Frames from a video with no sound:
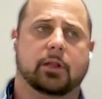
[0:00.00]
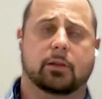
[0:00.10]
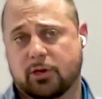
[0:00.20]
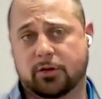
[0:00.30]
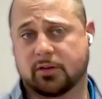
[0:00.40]
but
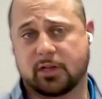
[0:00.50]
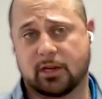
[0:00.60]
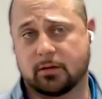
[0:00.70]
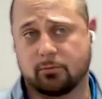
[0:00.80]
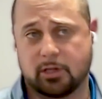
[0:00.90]
we don't delete
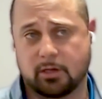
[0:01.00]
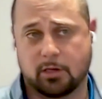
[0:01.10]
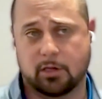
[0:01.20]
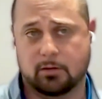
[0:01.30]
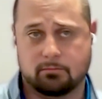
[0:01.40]
it.
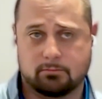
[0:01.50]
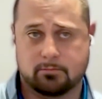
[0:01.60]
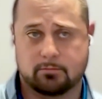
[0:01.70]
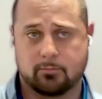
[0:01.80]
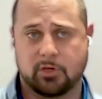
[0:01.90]
We
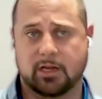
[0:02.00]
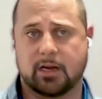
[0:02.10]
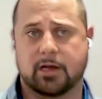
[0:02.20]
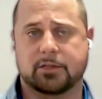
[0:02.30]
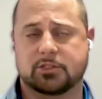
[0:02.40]

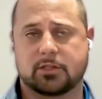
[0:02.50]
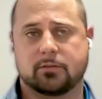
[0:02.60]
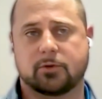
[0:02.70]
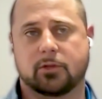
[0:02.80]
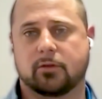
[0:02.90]
acknowledge it
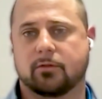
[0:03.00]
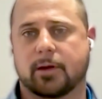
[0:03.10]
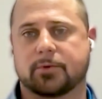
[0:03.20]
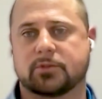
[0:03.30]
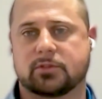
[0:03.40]
and we look
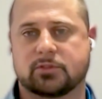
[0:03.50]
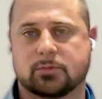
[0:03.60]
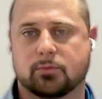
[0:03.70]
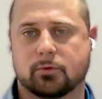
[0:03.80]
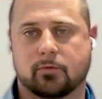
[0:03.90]
for opportunities
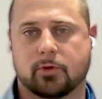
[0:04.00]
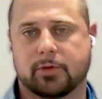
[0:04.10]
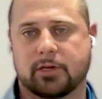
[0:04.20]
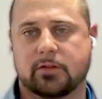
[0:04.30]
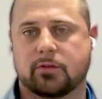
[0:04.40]
to improve where
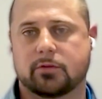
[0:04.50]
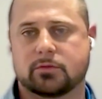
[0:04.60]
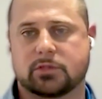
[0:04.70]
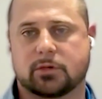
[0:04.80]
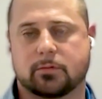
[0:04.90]
we need to.
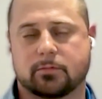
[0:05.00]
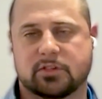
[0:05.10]
So